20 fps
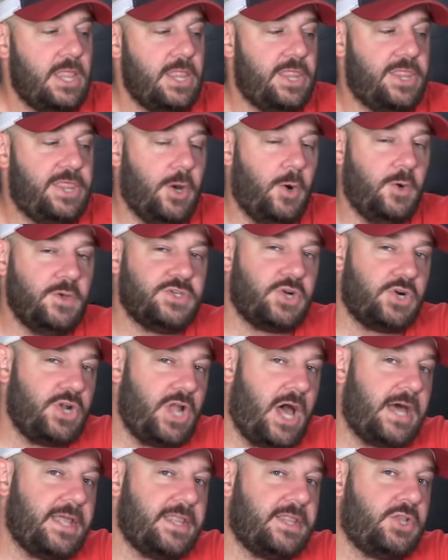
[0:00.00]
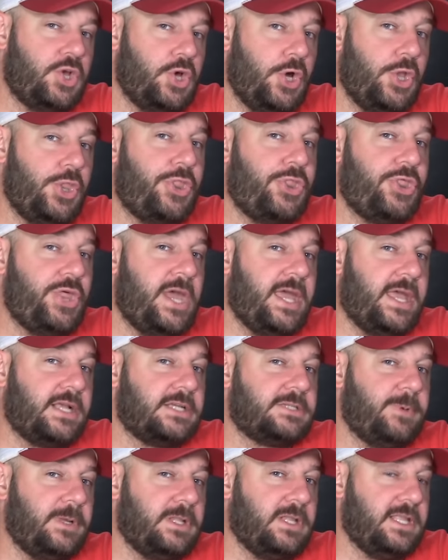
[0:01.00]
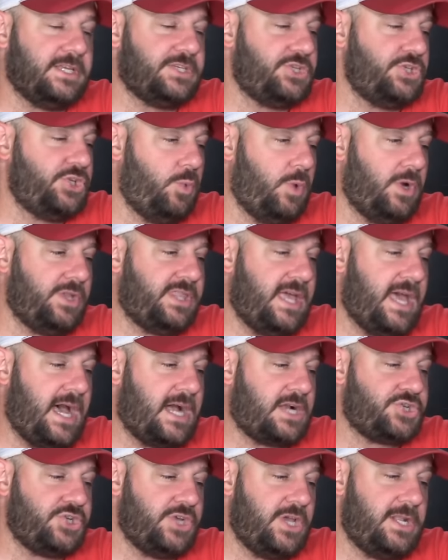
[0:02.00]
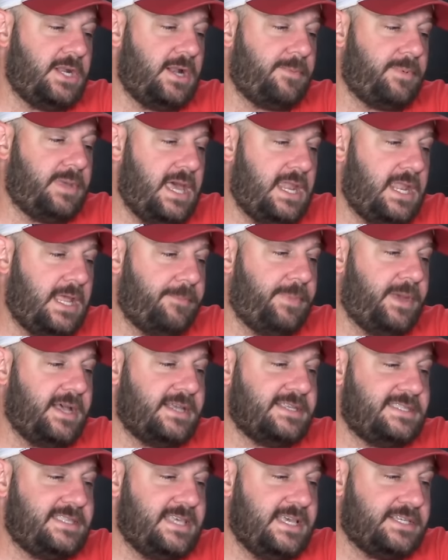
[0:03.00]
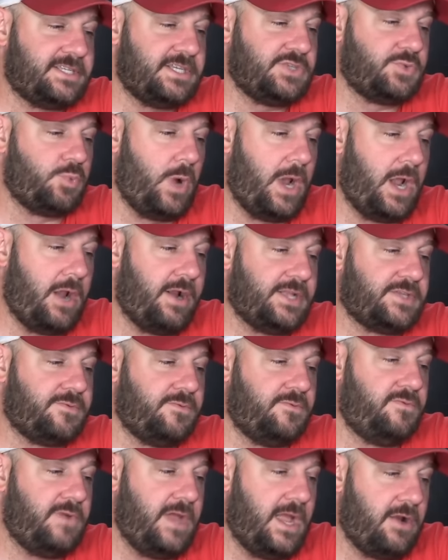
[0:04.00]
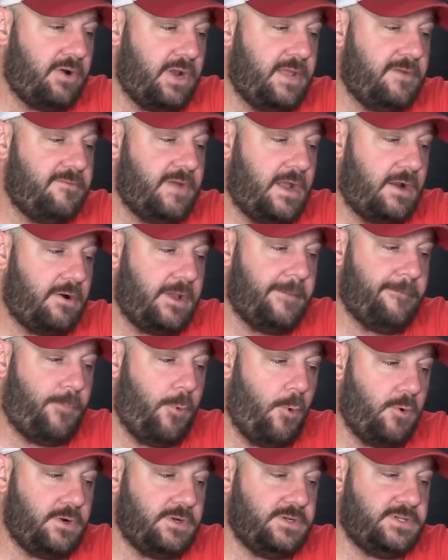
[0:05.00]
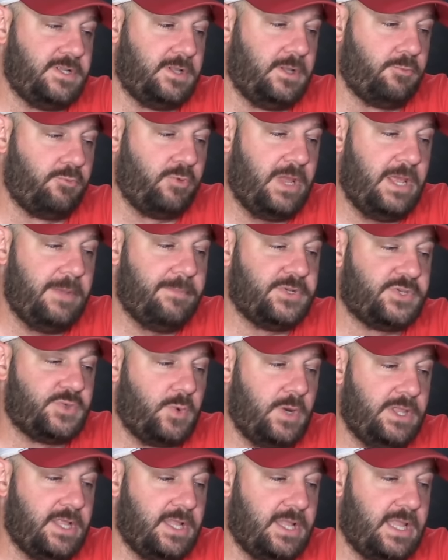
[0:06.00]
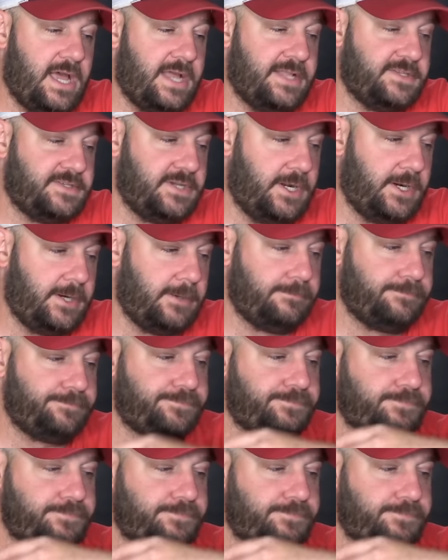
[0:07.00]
Those are not good things, but listen to what they actually ended up getting, because this is where it's very, very important to read between the lines here.